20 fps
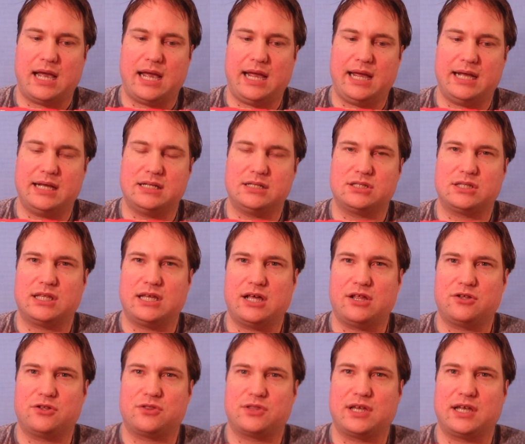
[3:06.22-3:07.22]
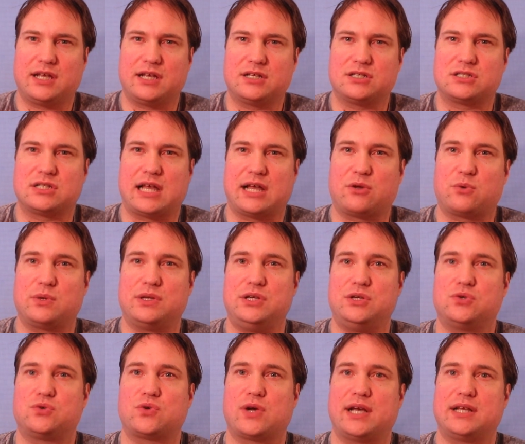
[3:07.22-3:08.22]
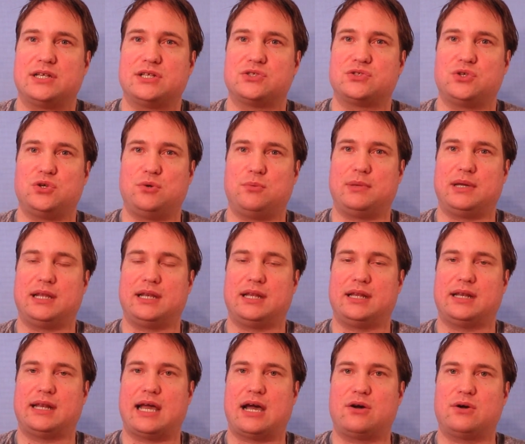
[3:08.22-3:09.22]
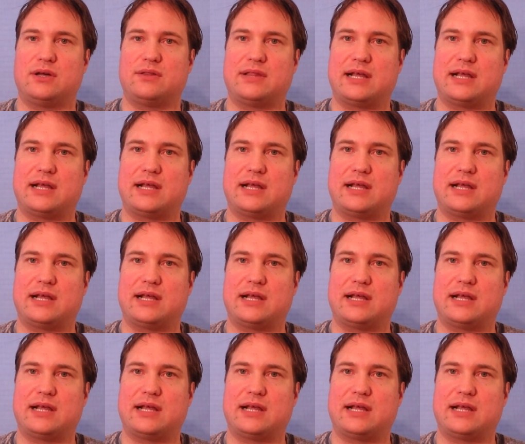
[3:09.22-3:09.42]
And the other thing is, like, when you try to zoom in and out,